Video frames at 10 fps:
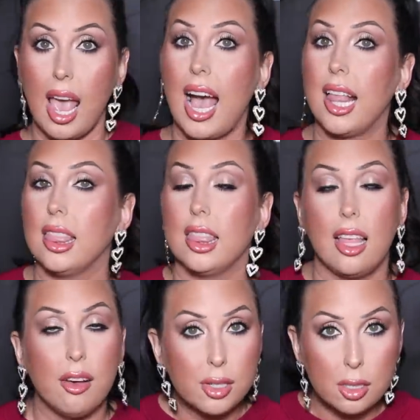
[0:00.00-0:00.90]
I
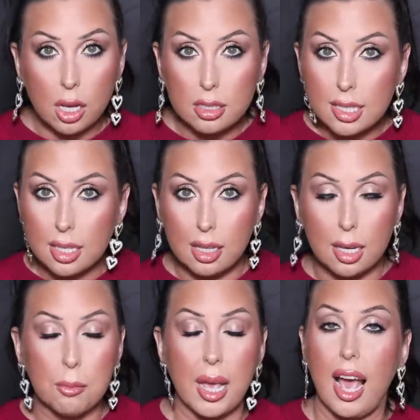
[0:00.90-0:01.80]
love a glossy
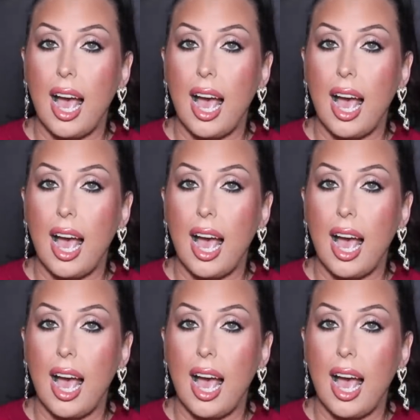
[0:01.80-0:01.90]
lip.